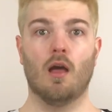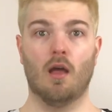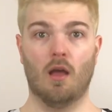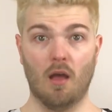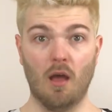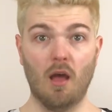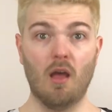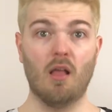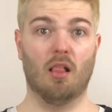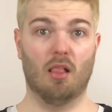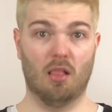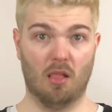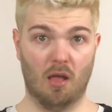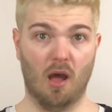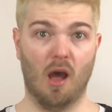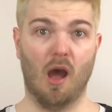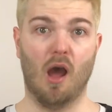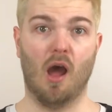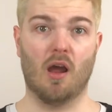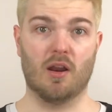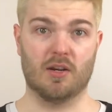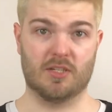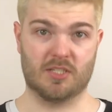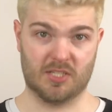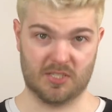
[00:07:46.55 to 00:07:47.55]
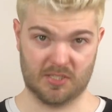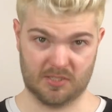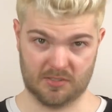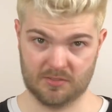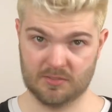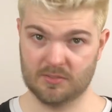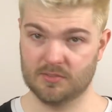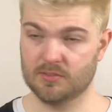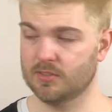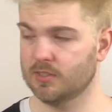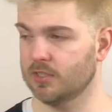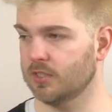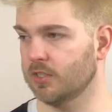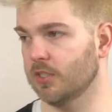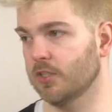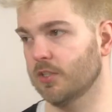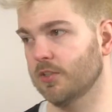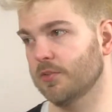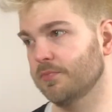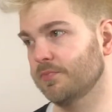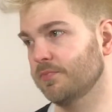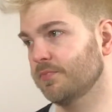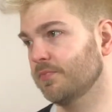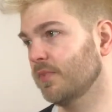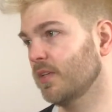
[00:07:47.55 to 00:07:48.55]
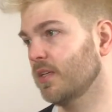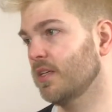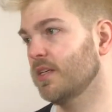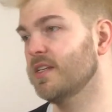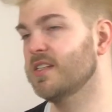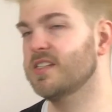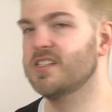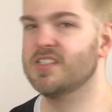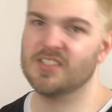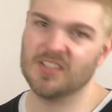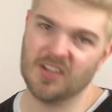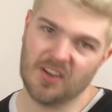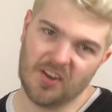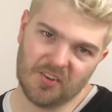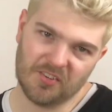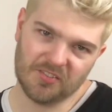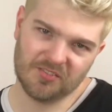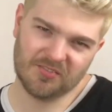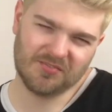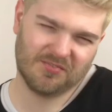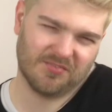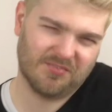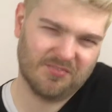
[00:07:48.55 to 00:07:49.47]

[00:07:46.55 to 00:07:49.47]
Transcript: a lot, you know, so.